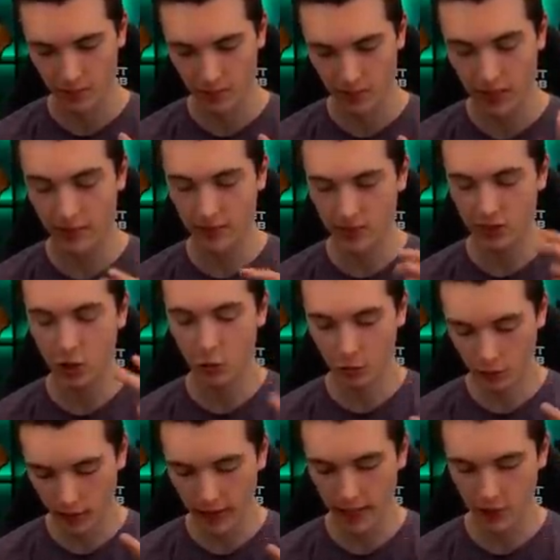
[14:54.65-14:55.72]
And this is all
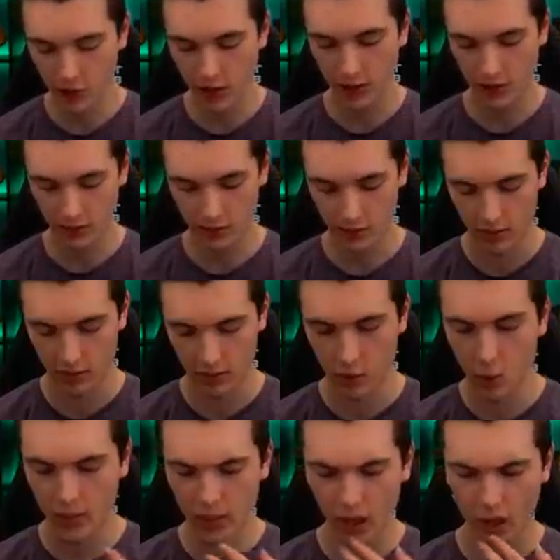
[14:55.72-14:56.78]
three legendaries. No,
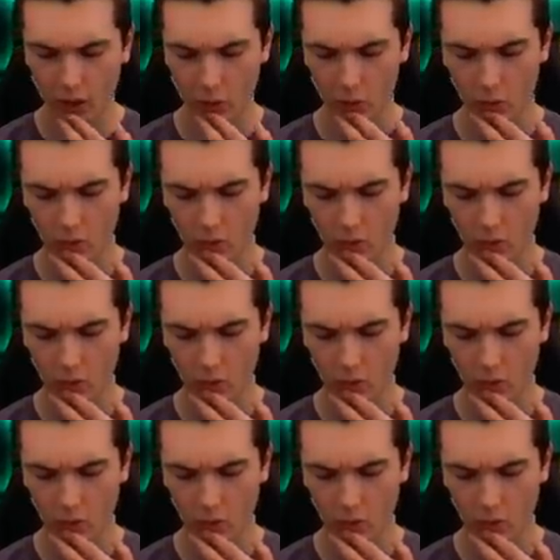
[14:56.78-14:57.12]
wait, no.